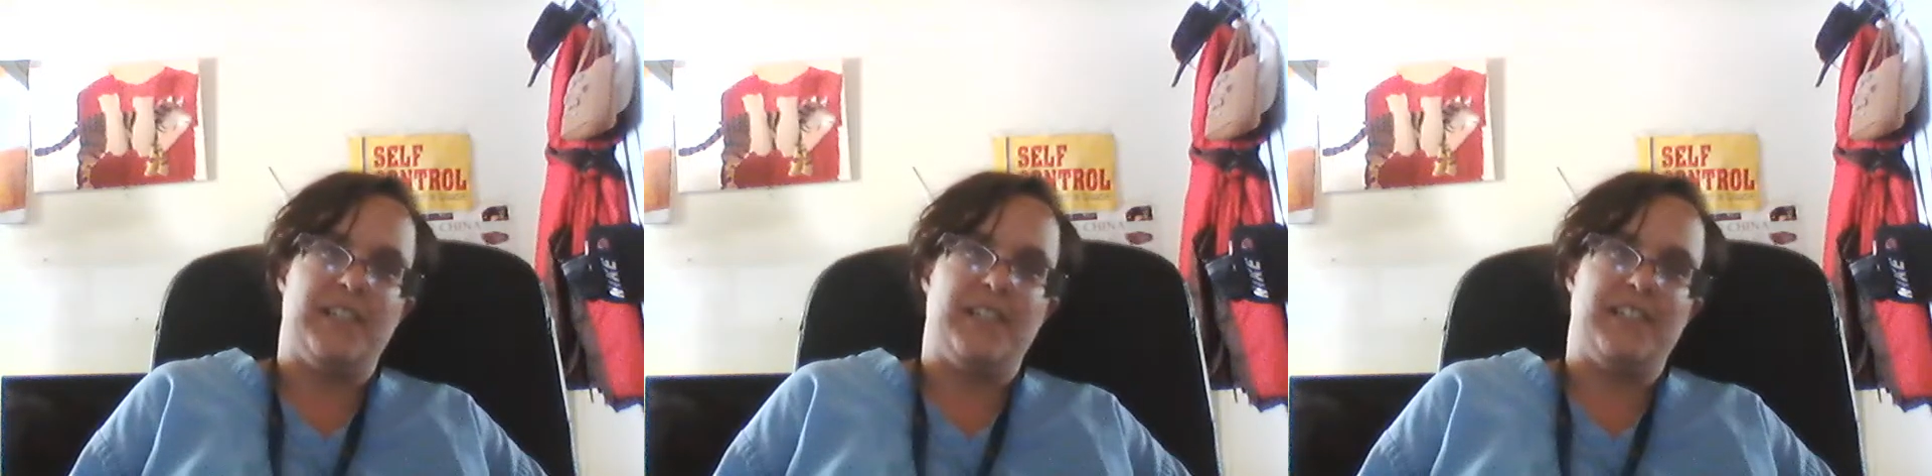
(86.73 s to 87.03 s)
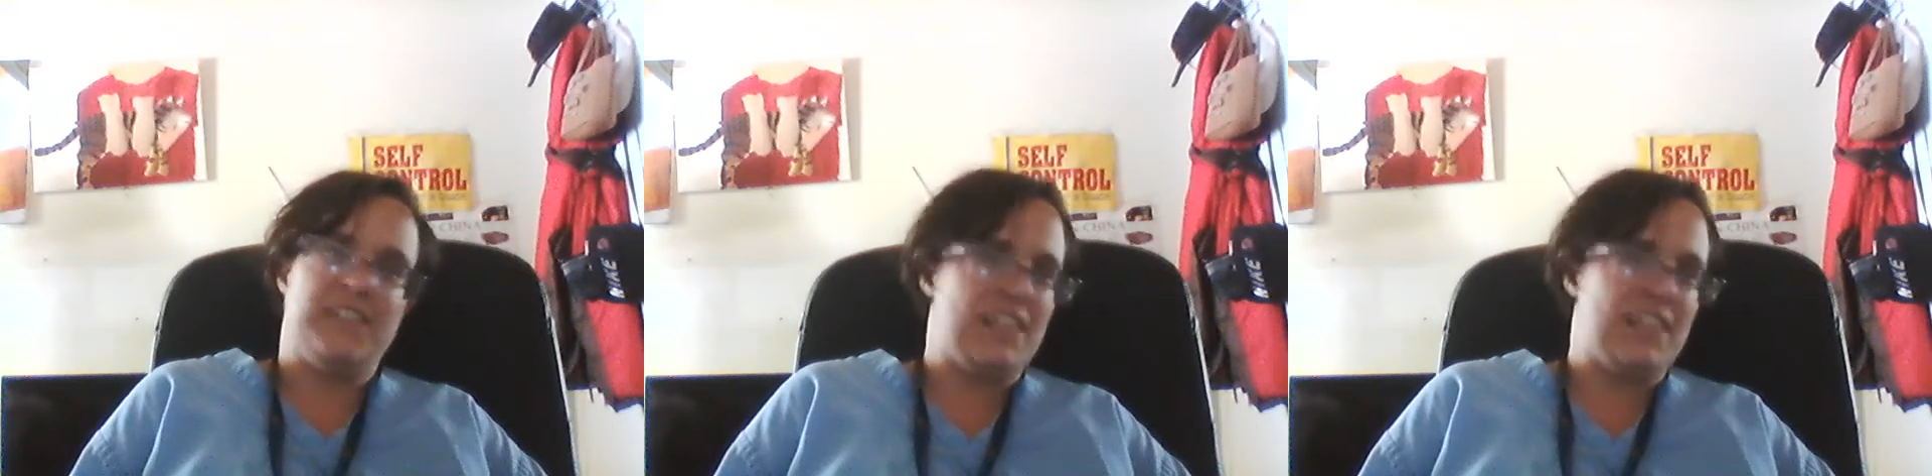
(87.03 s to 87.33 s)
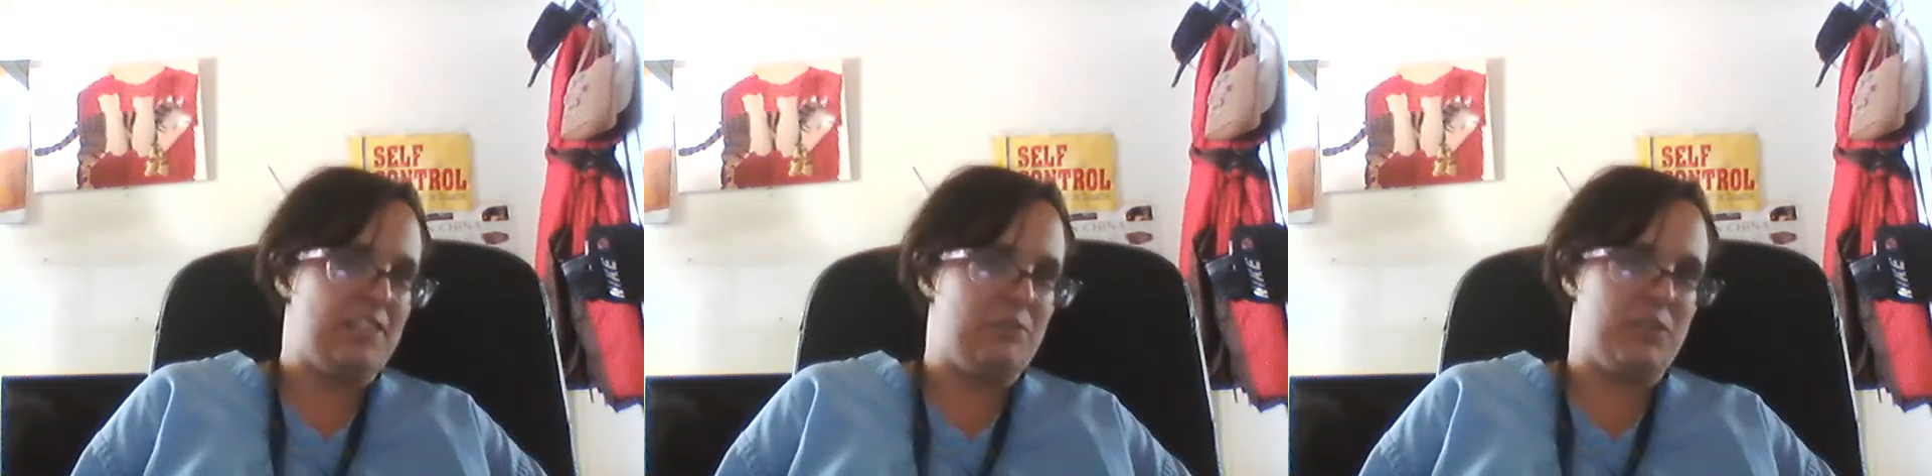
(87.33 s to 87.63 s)

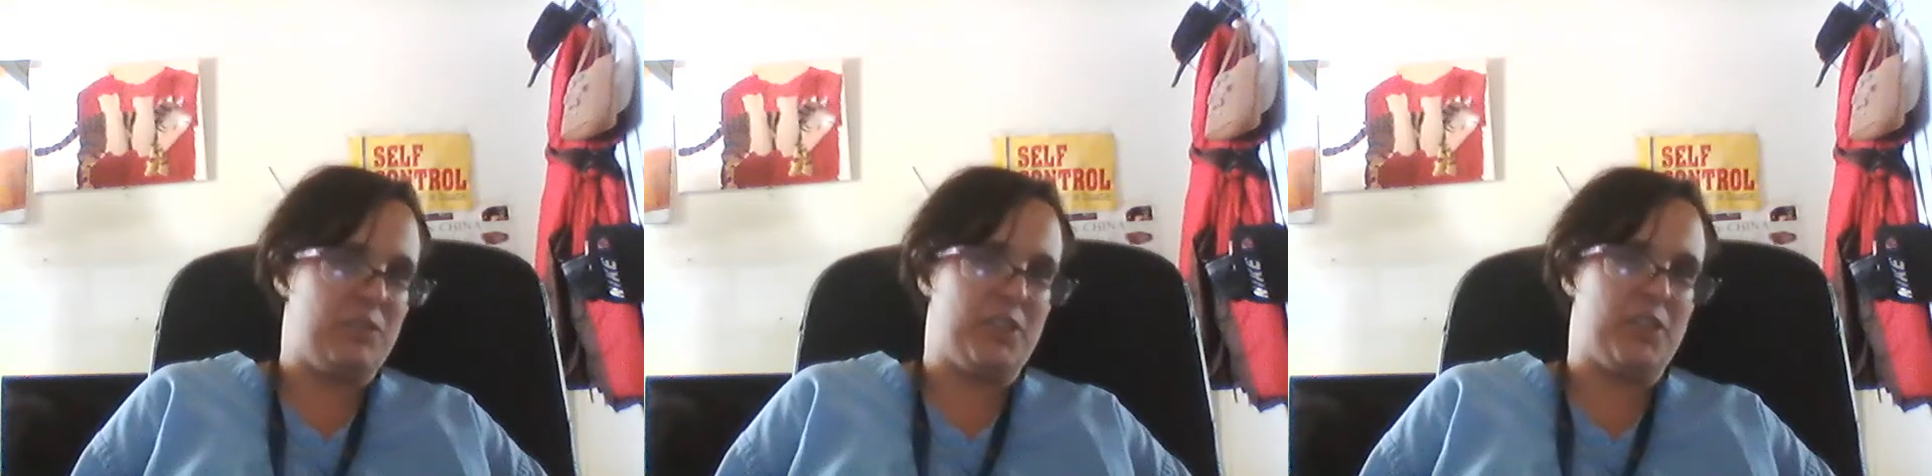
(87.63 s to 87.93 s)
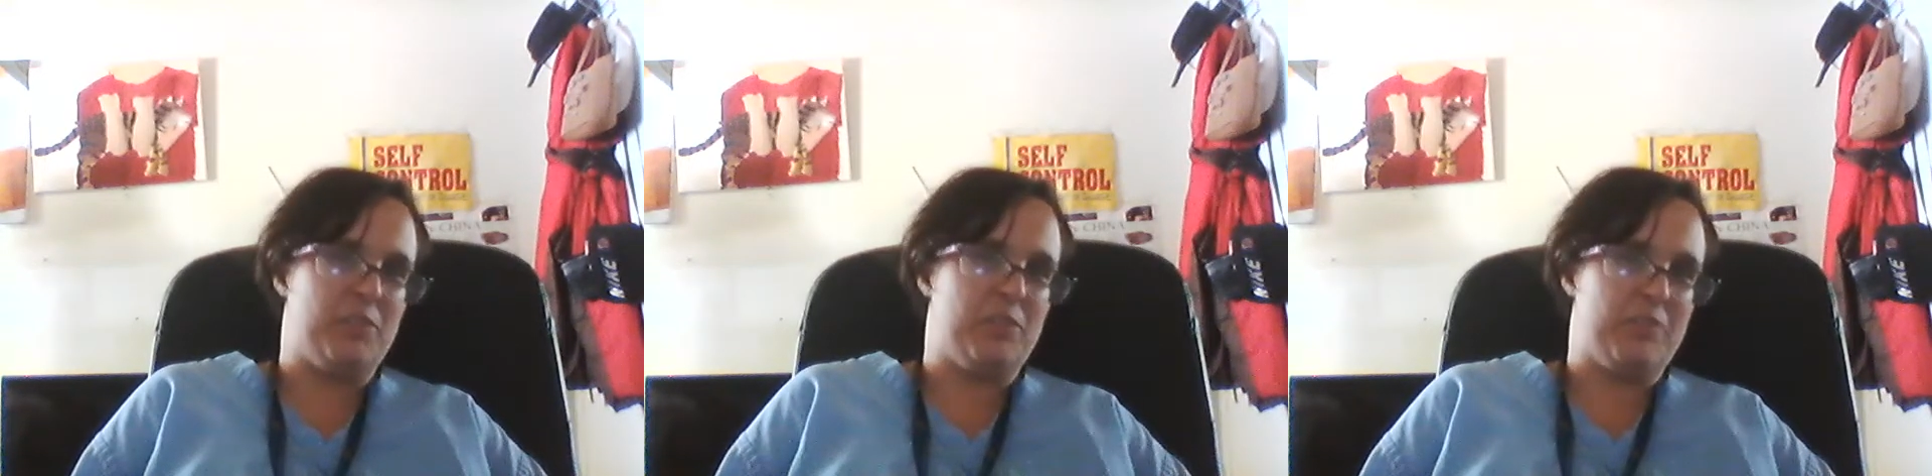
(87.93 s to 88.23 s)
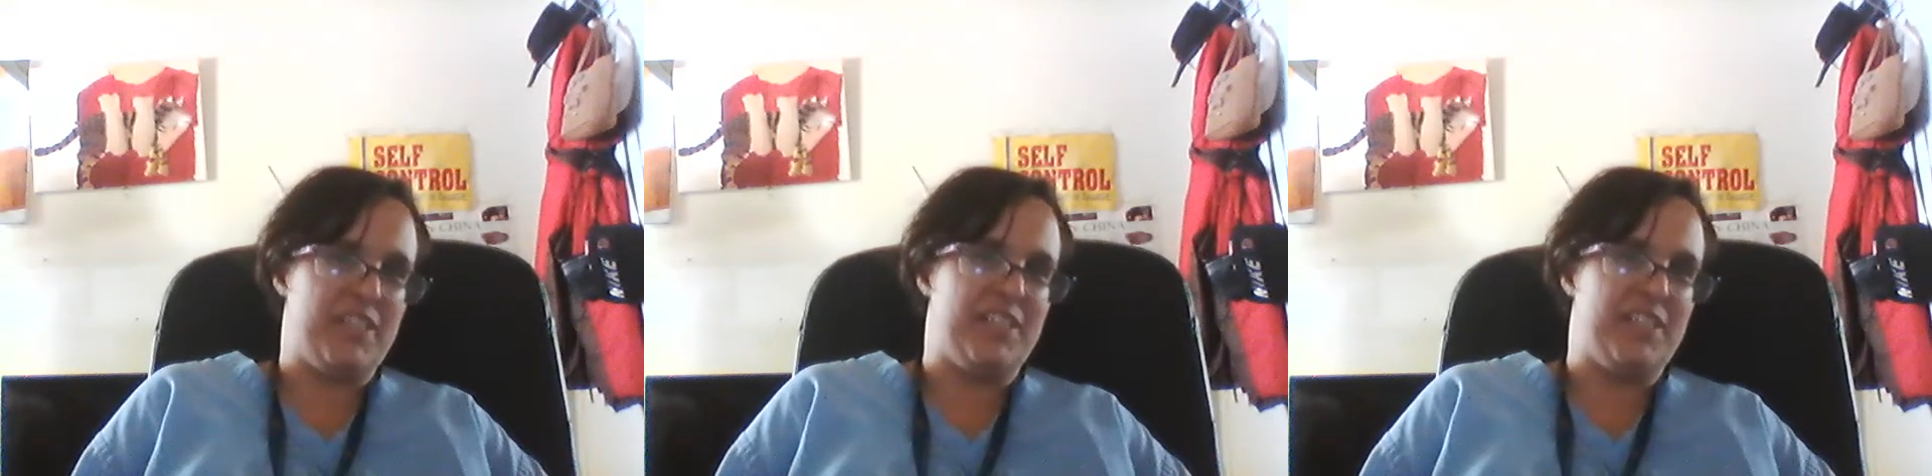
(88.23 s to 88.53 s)
Shannon Resiskin
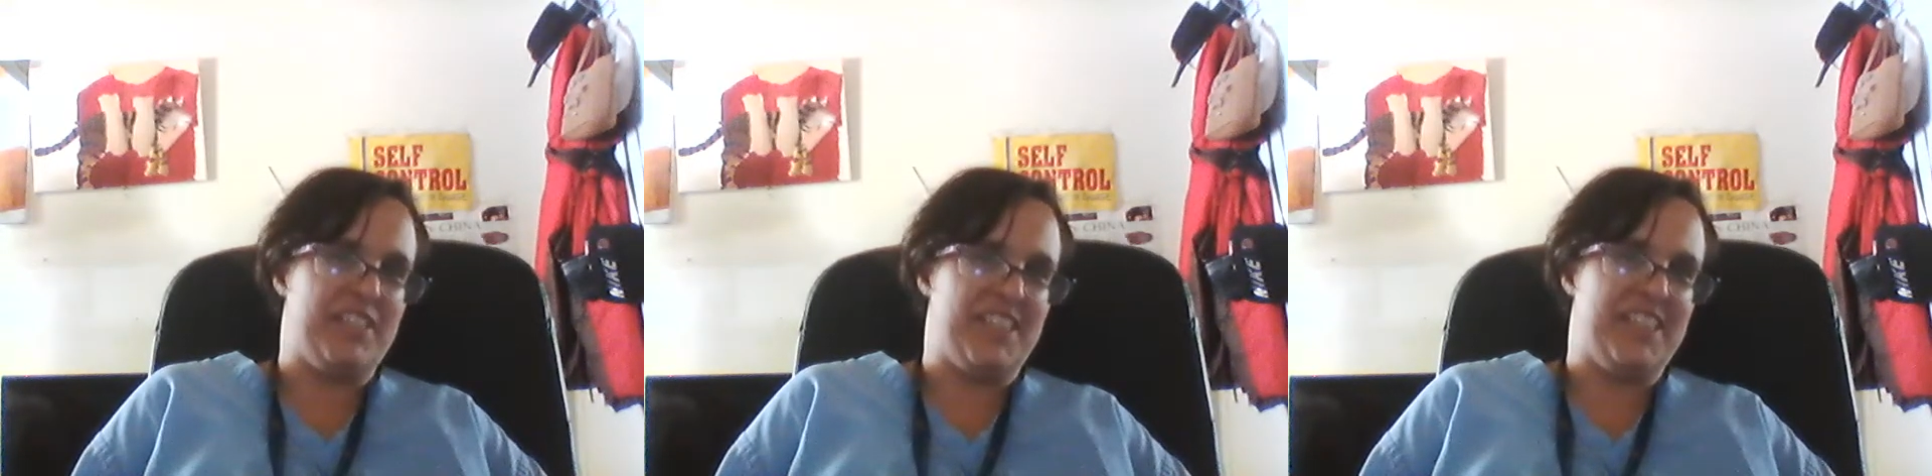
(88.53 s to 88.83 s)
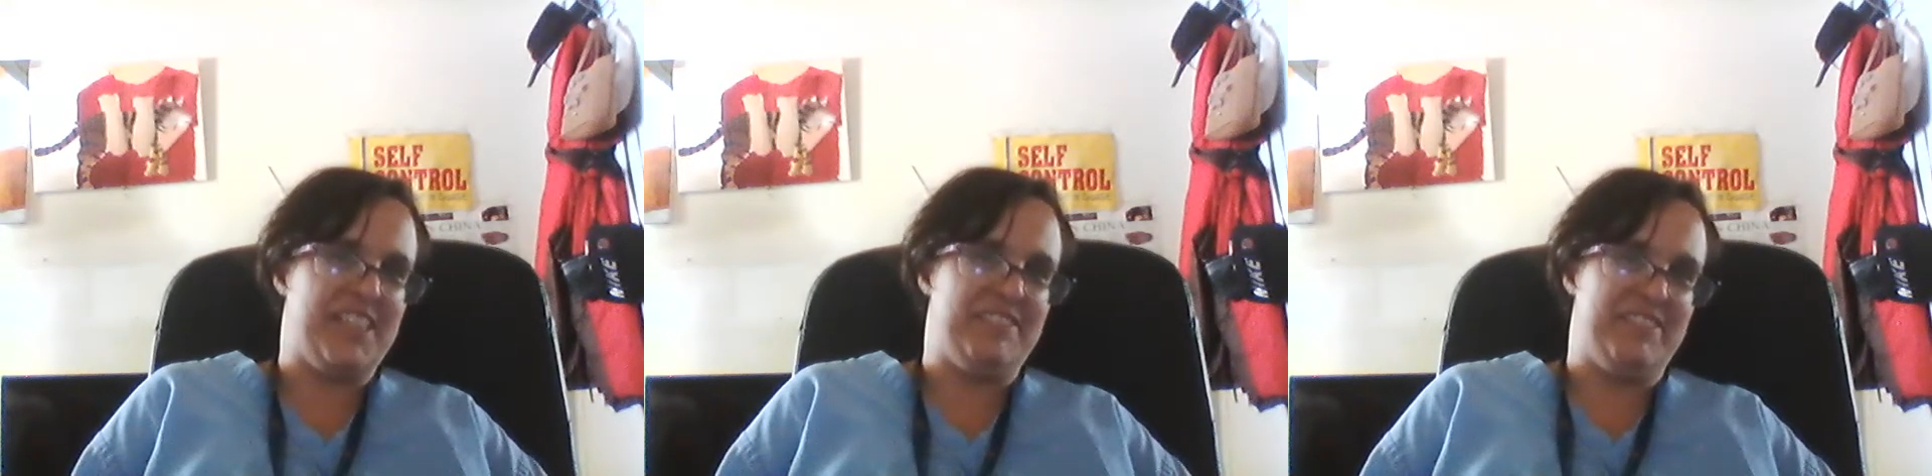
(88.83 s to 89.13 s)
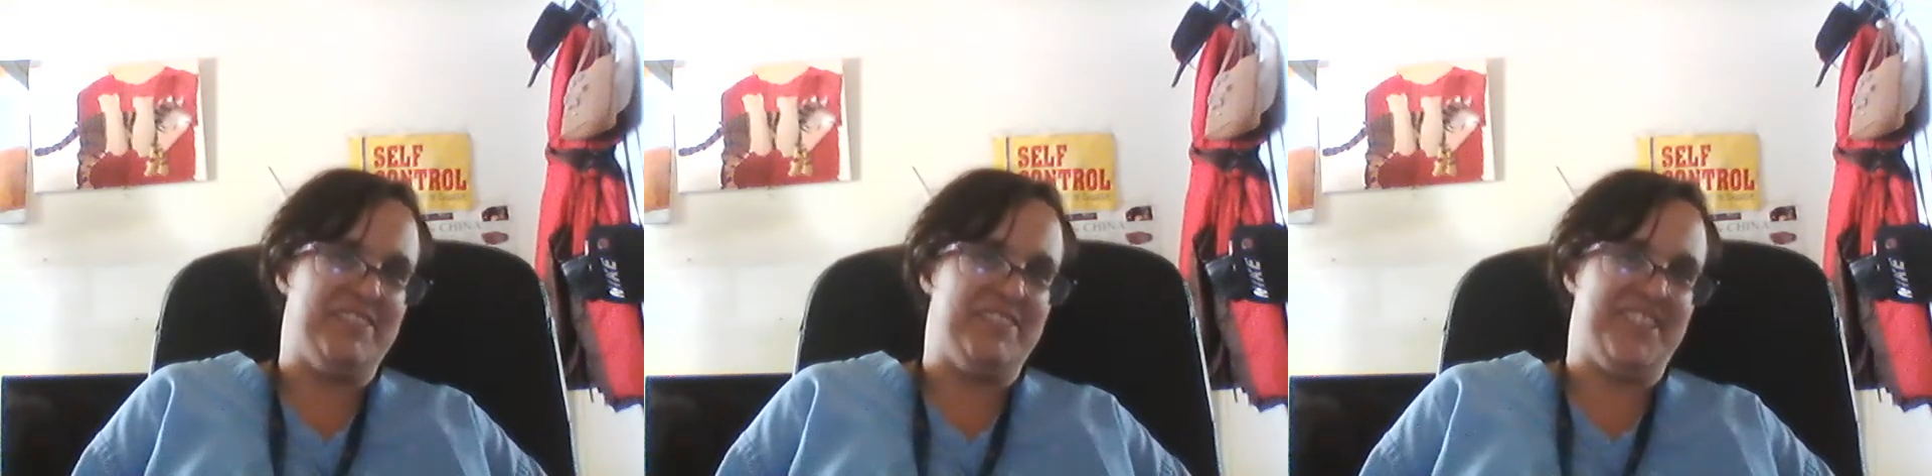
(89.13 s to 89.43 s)
might not like me
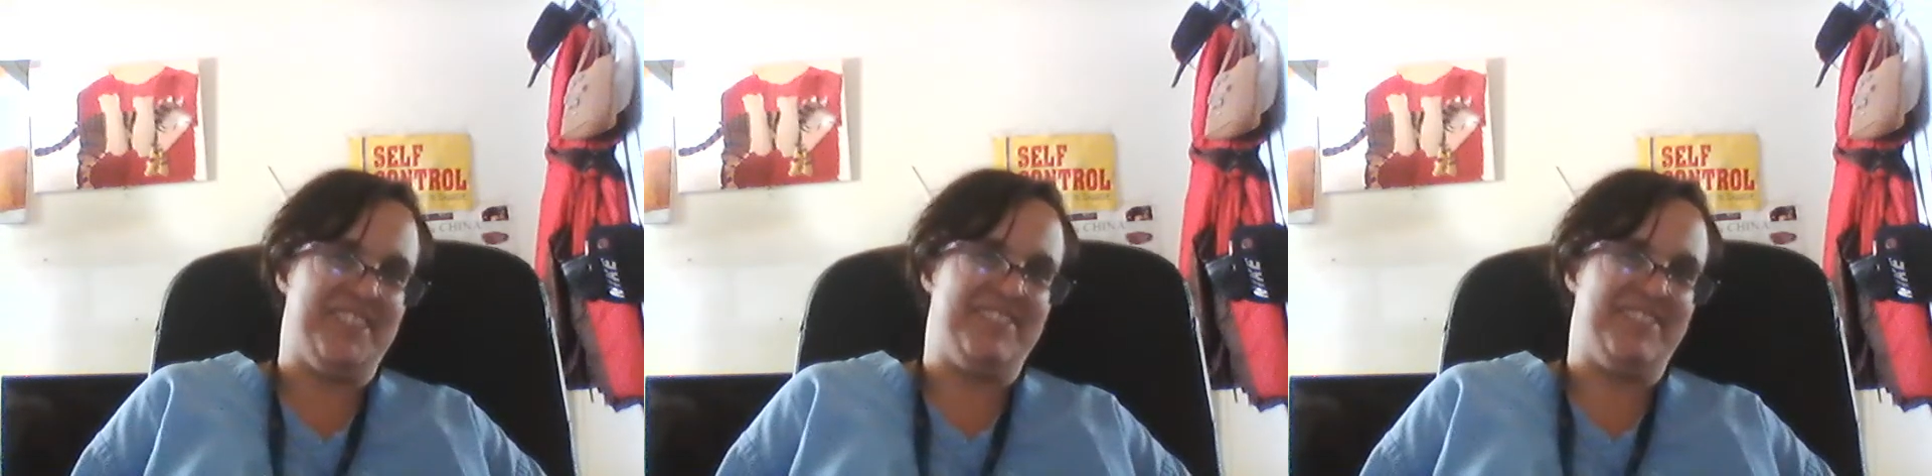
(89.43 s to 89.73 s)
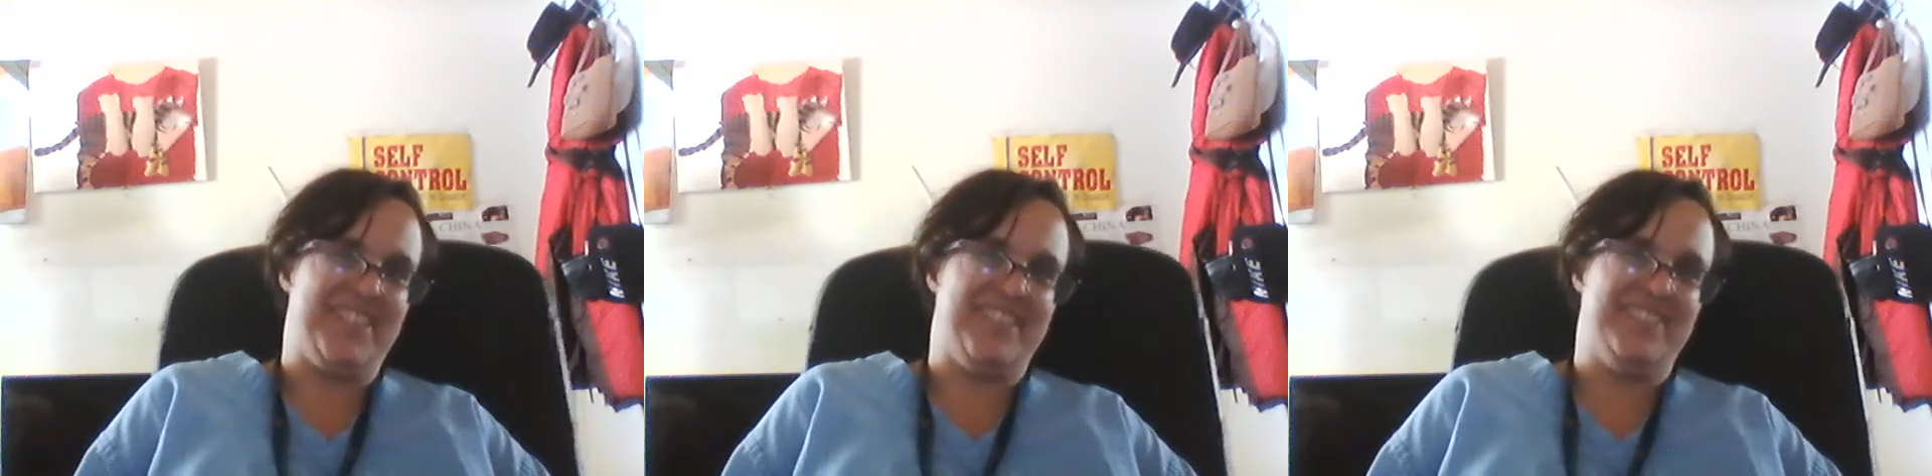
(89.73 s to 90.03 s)
for some time.